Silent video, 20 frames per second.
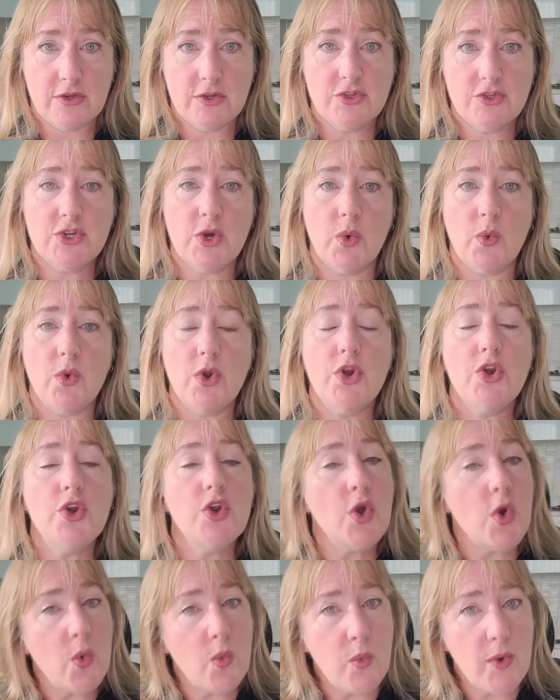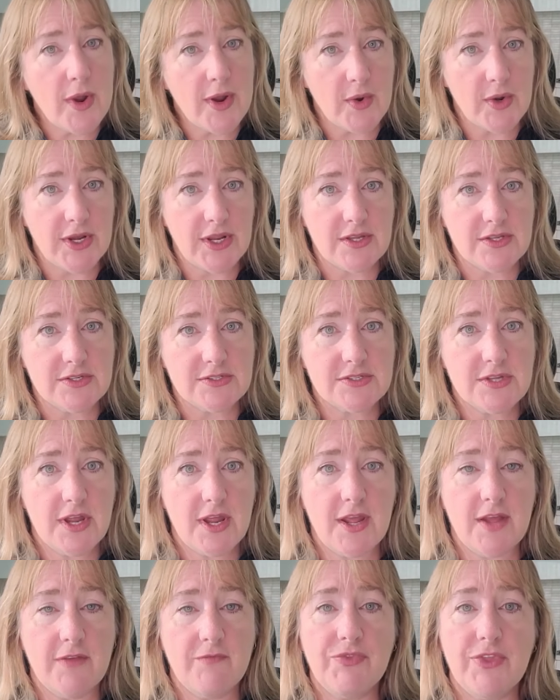So know where it is.
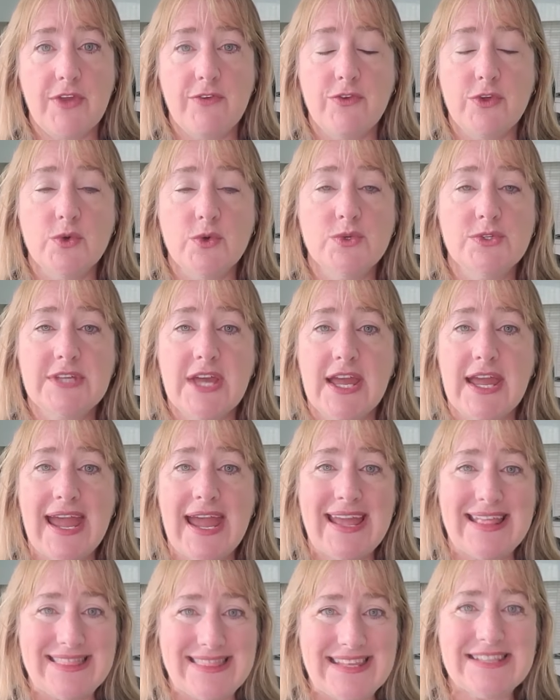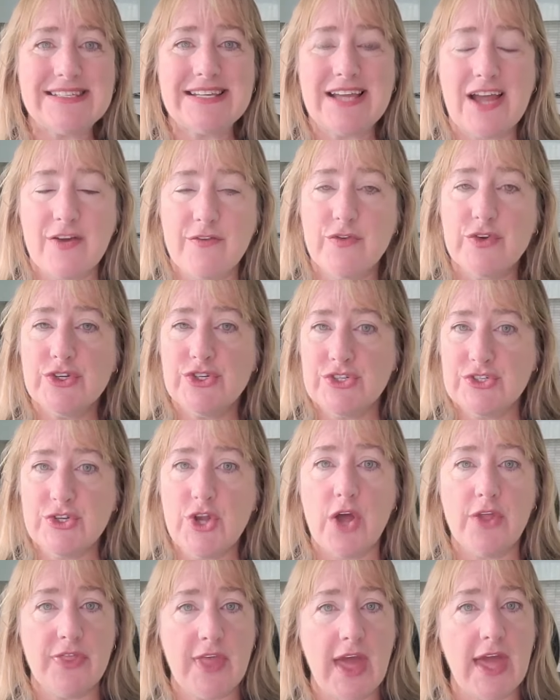If, if you say, hey, this coverage is
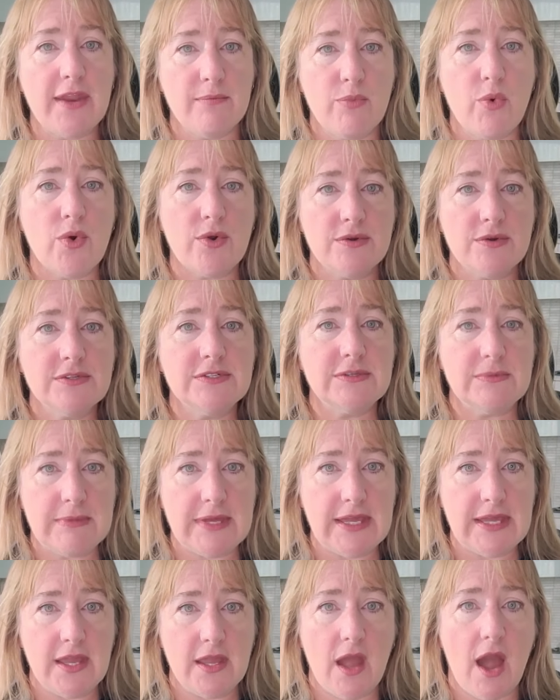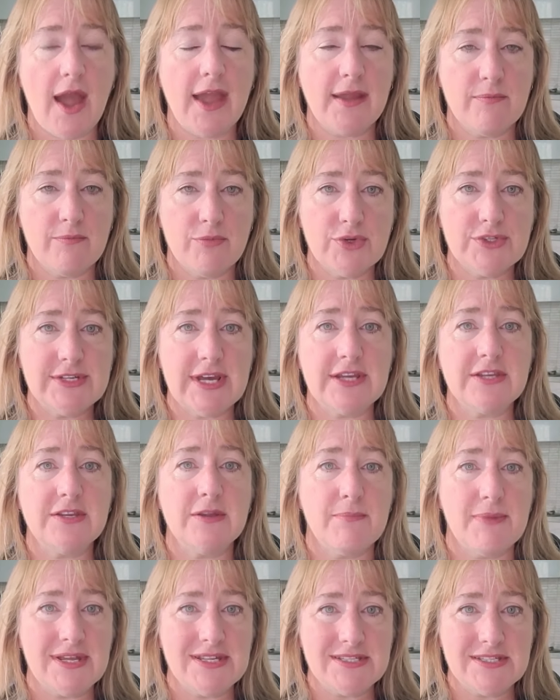not that important to me, I can protect
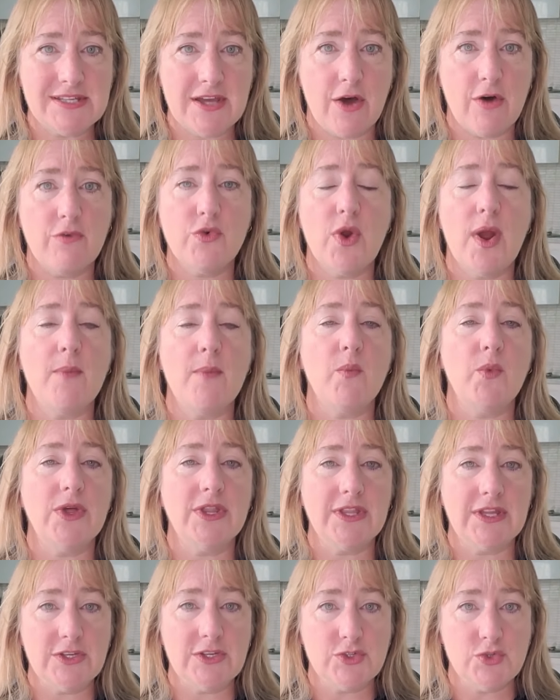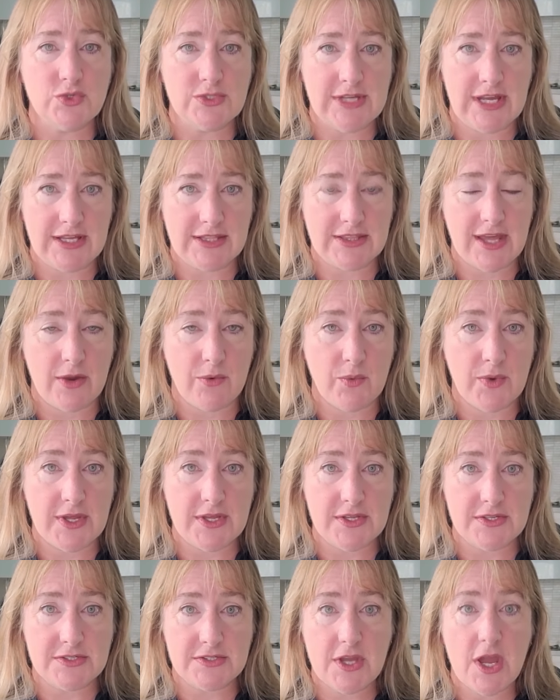it myself, or I'm willing to take that
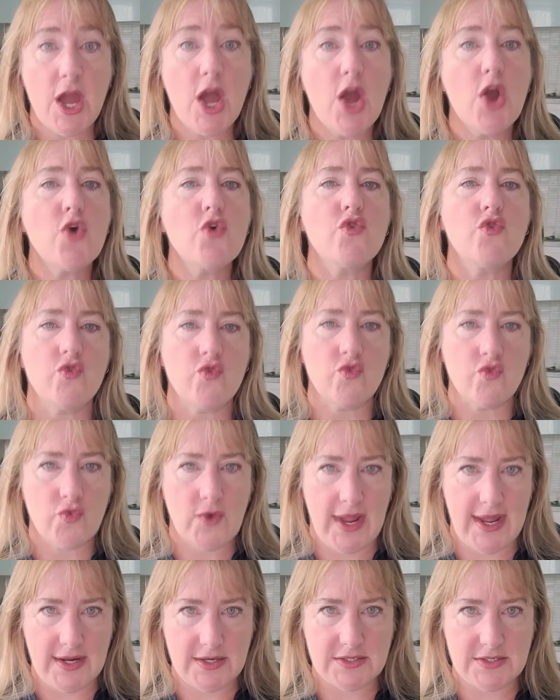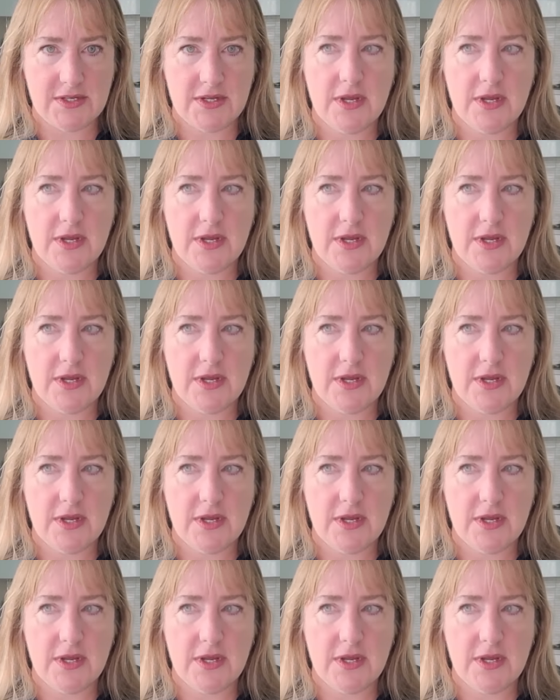risk, great.